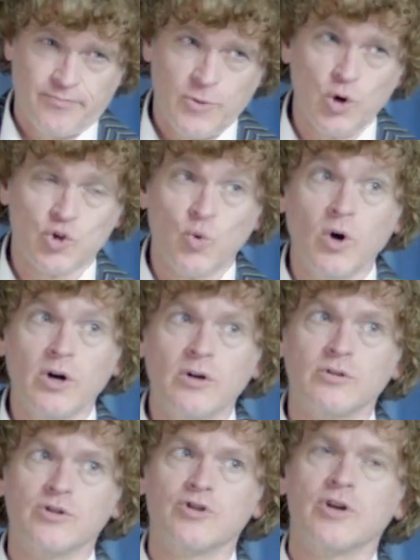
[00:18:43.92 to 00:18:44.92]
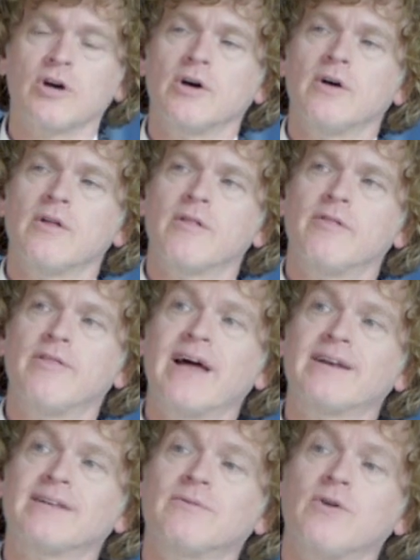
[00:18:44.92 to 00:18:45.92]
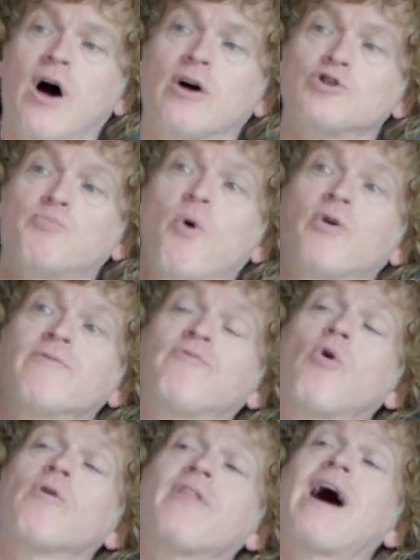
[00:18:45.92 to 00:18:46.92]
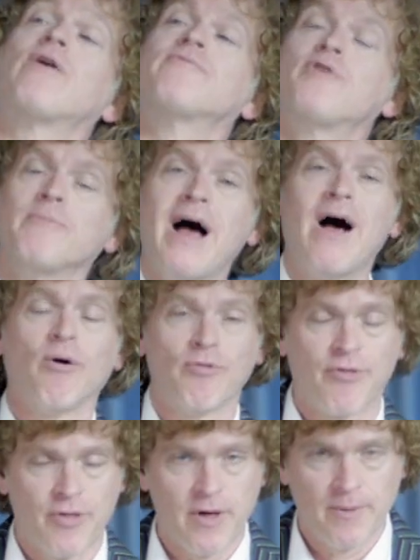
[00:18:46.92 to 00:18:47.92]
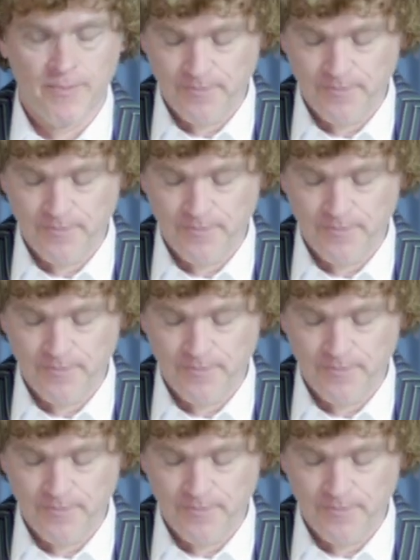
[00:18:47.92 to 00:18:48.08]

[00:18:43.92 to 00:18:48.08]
those words that are spoken forth out of your mouth